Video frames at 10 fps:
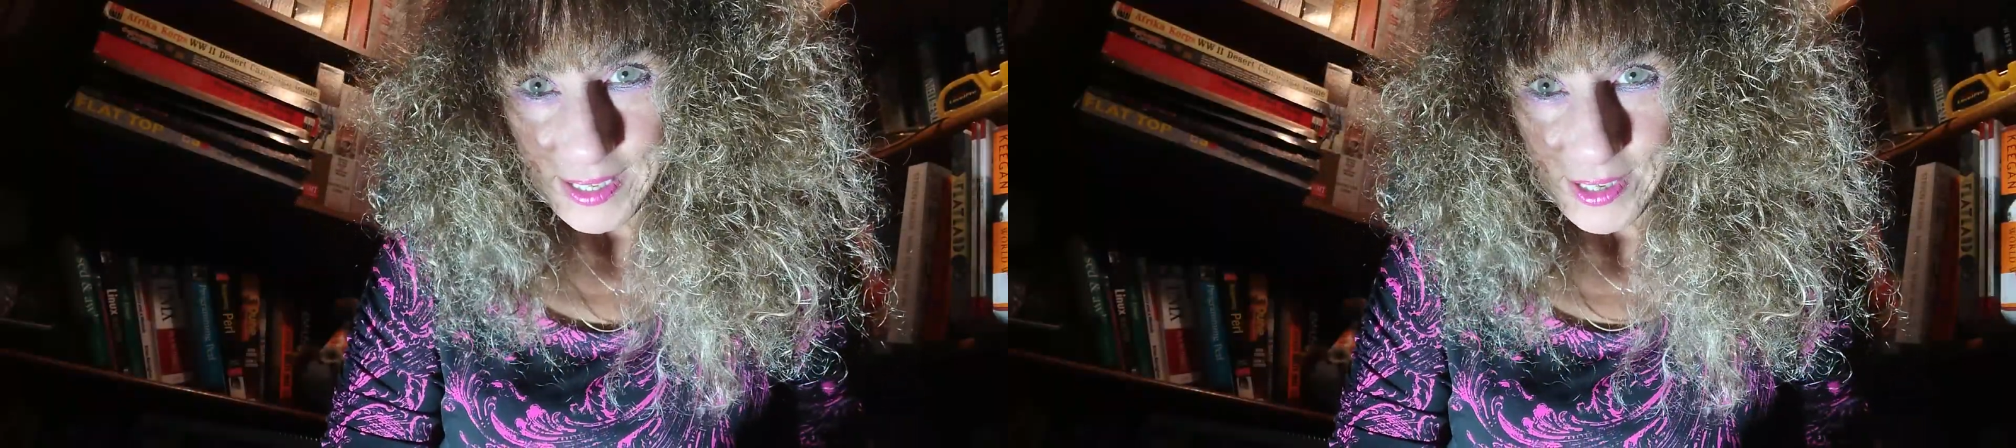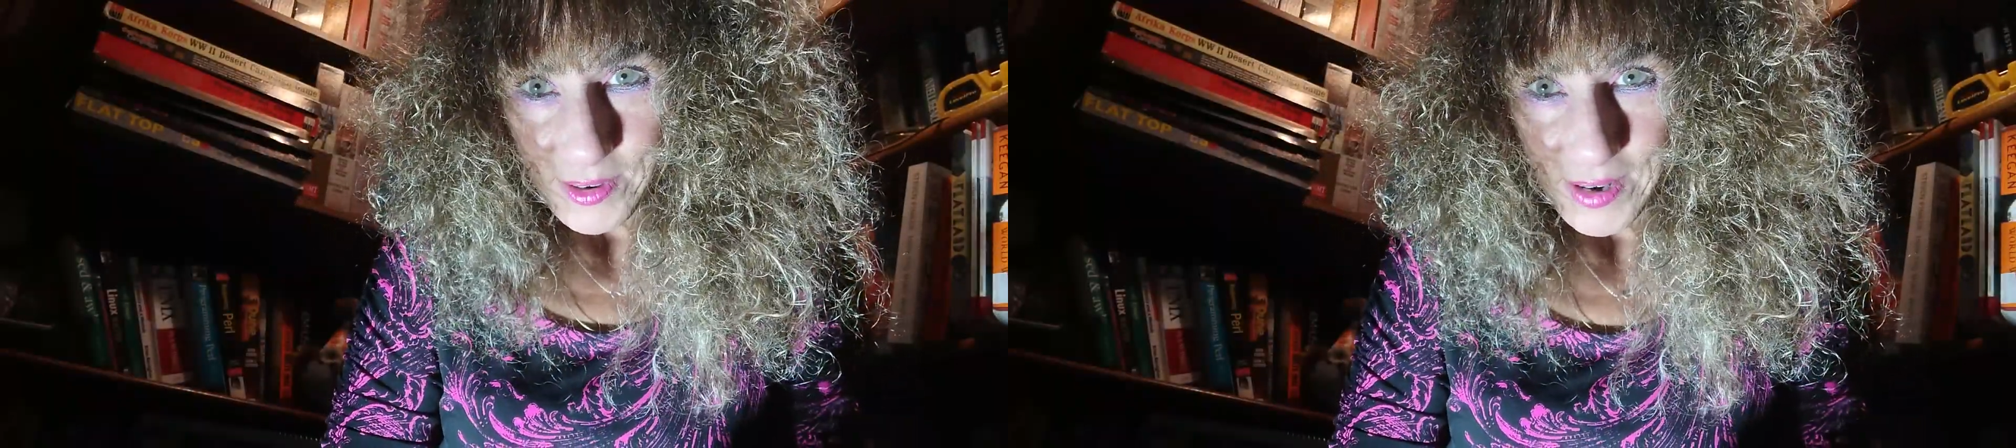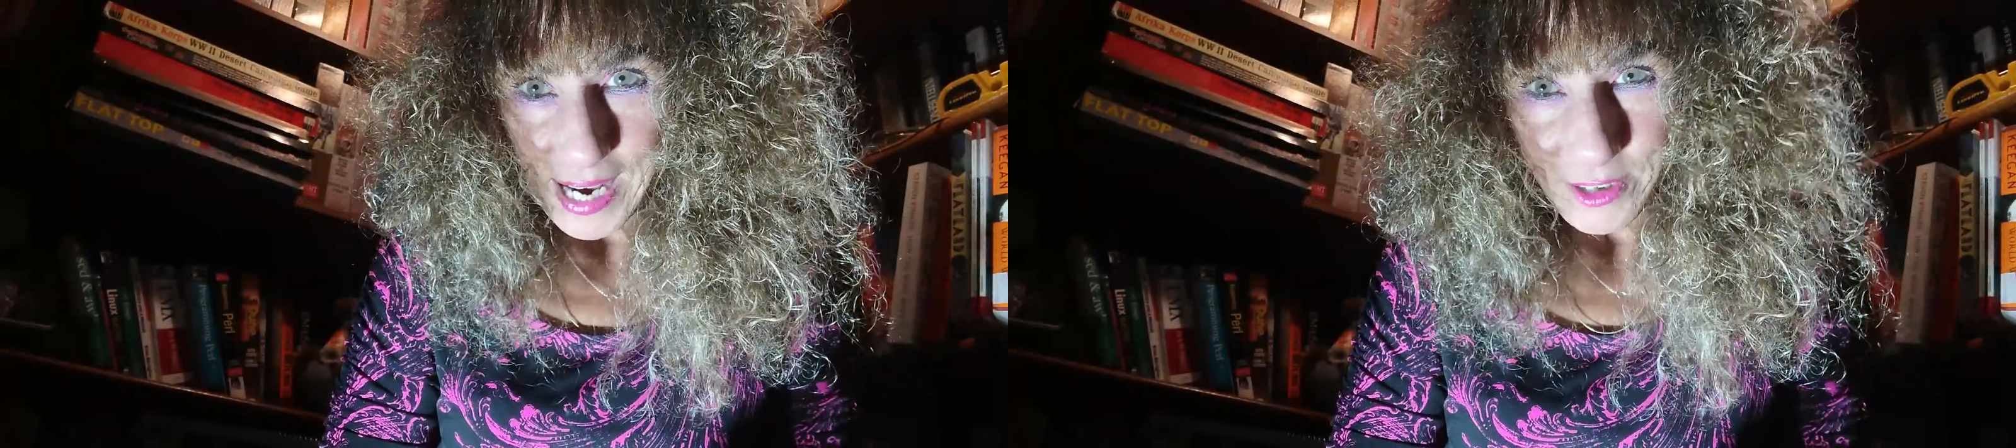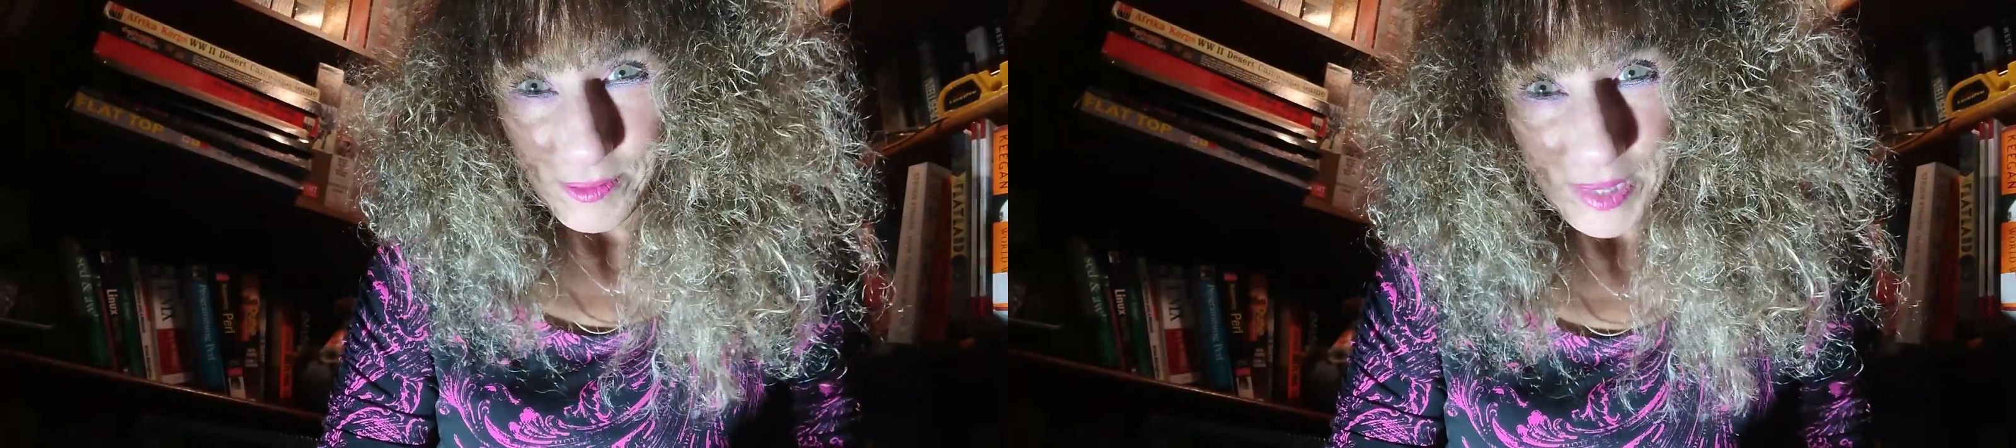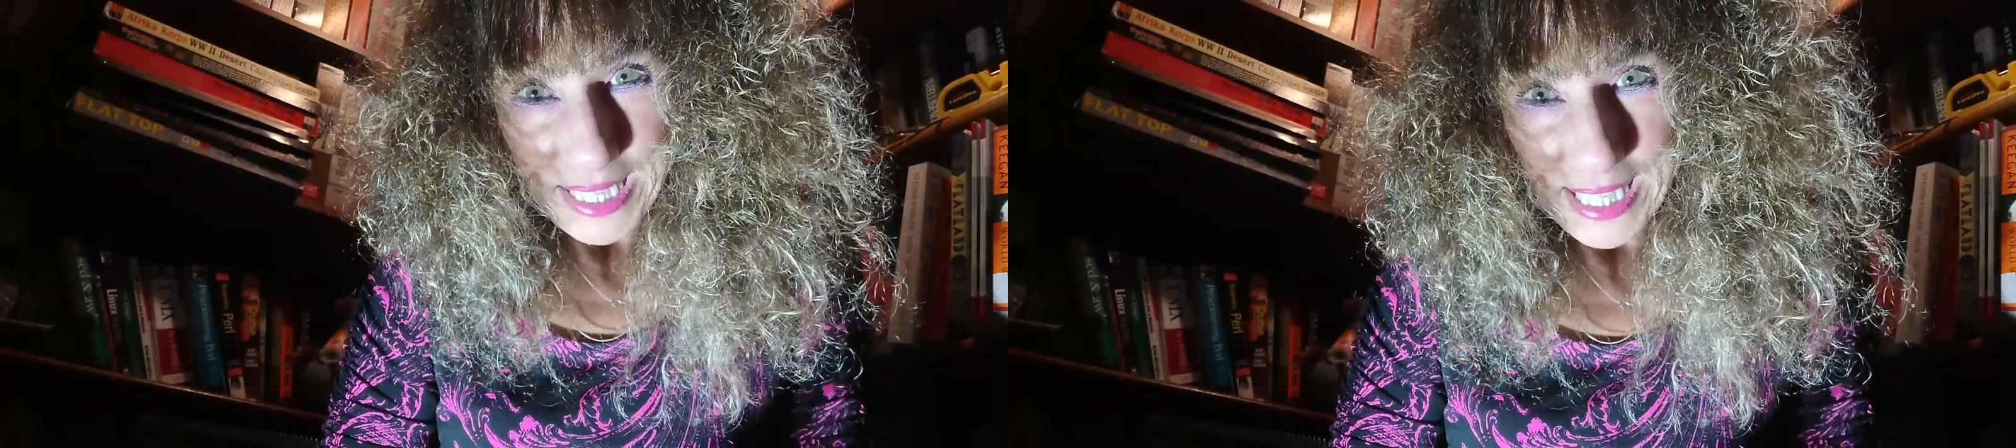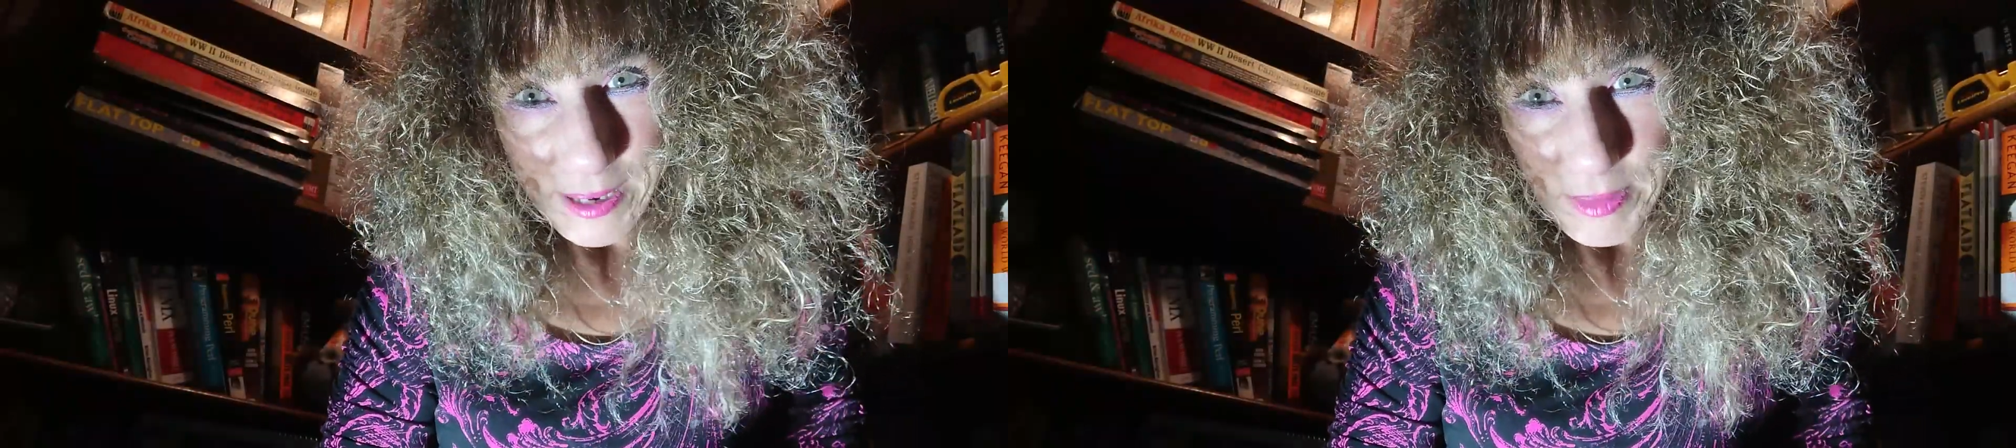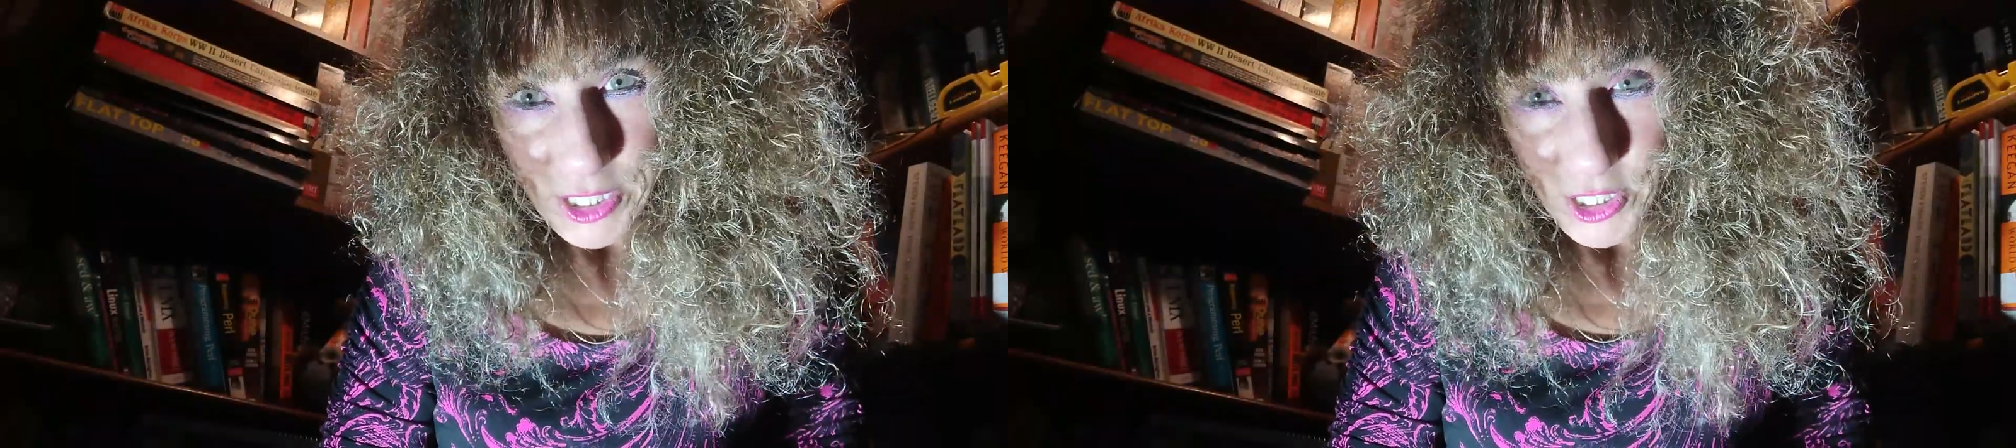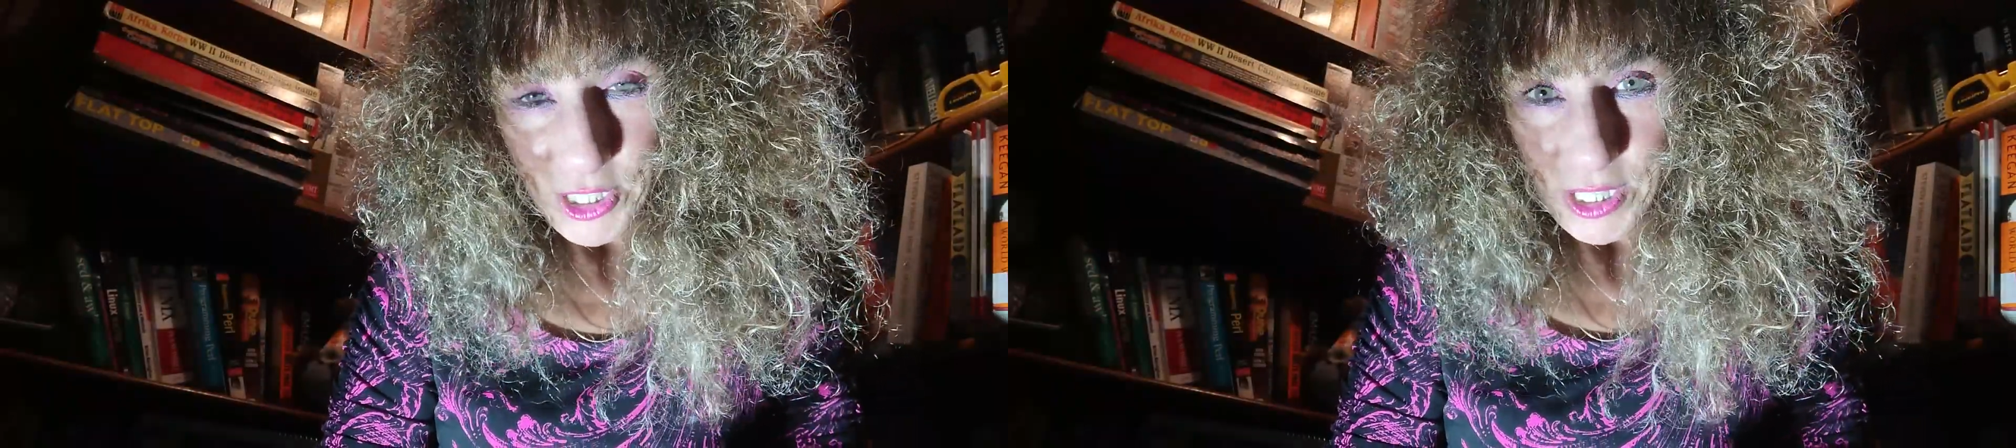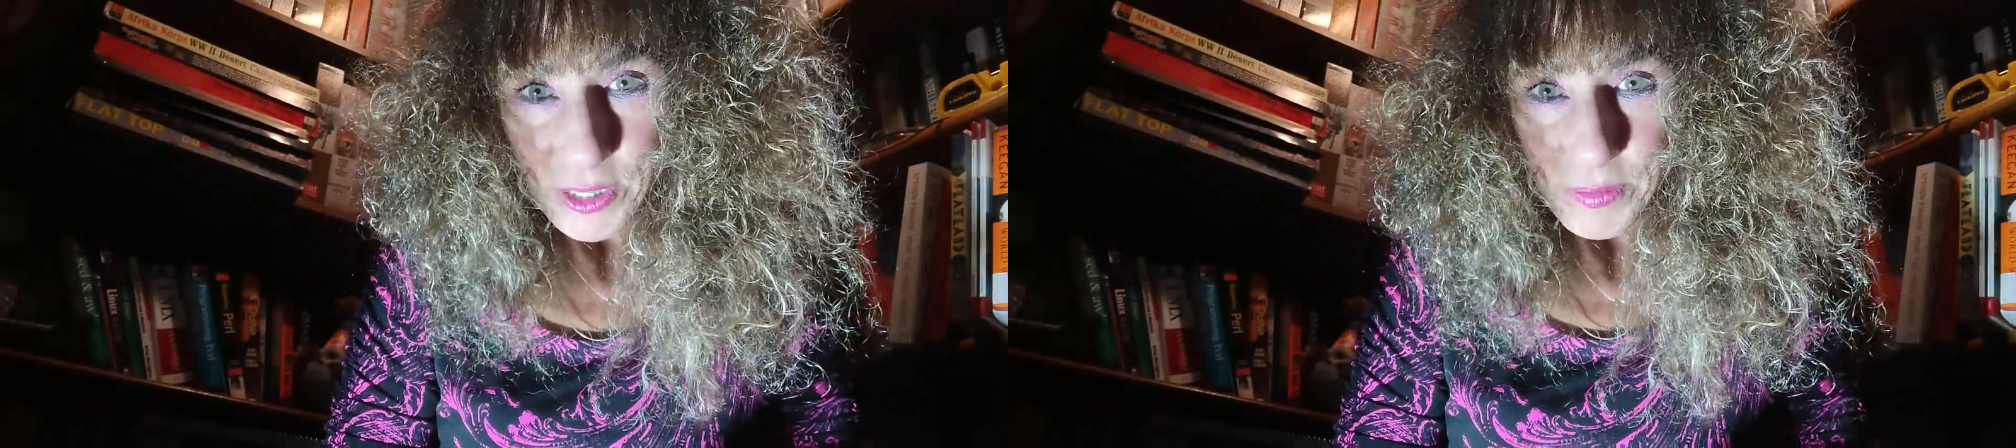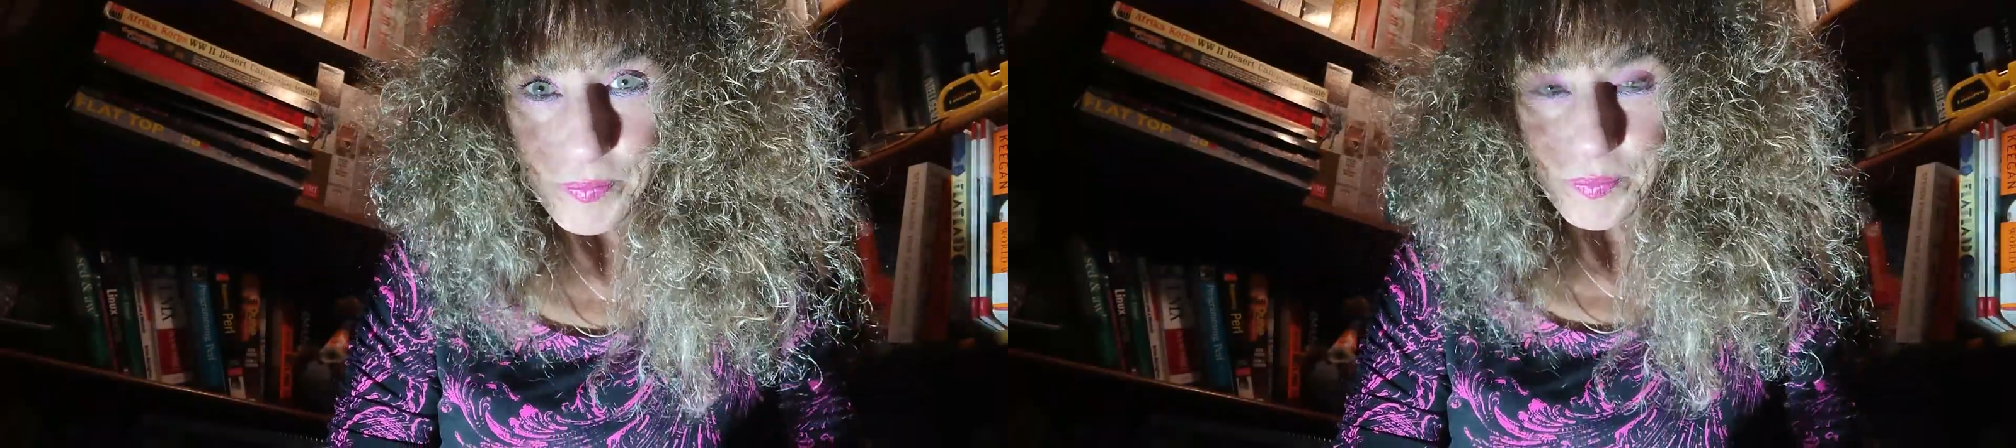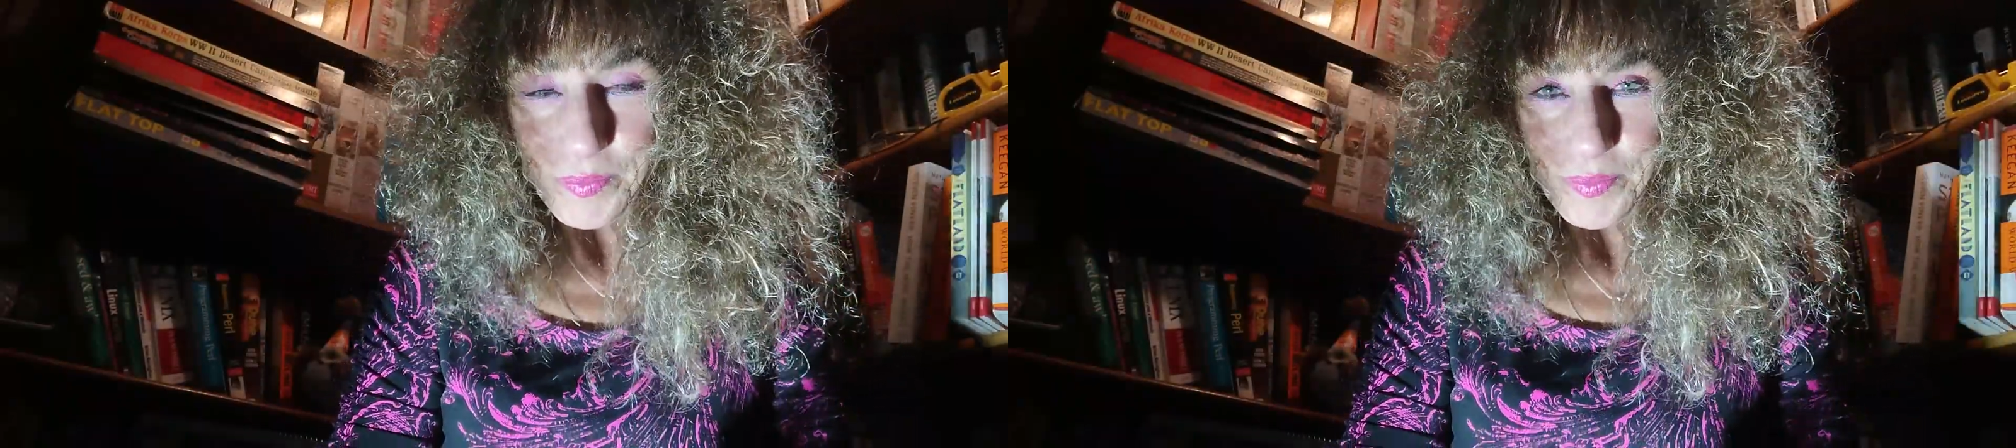You know, I don't mean that much to you.